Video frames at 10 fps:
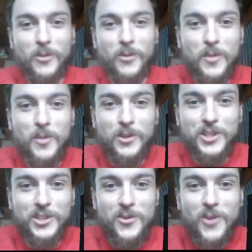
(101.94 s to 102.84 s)
with her because
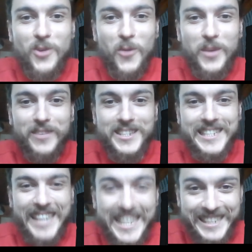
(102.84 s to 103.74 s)
she's Hugo Weaving's
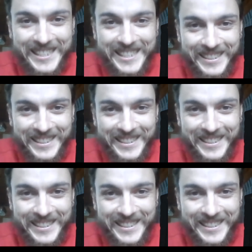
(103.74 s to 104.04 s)
niece.